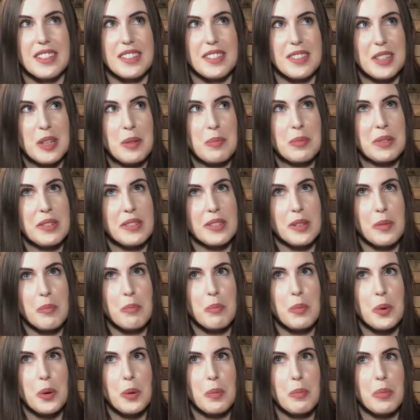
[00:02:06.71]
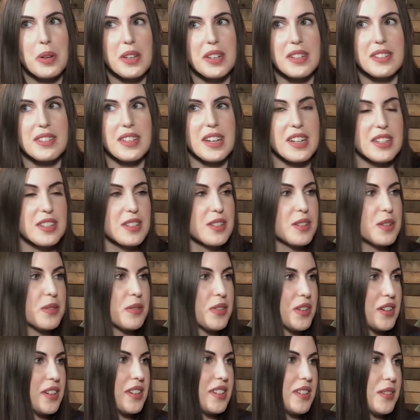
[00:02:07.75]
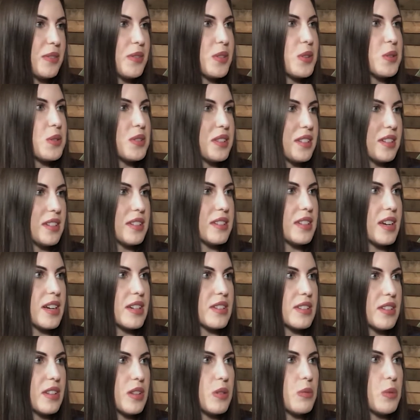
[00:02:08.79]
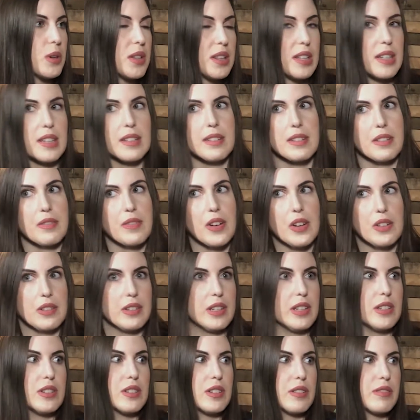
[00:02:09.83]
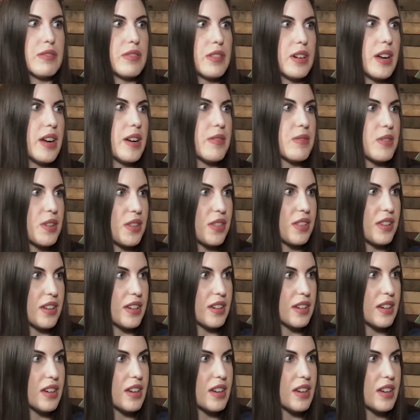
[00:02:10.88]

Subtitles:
seems simple, but it's actually very difficult, and it's actually what lays the foundation for everything.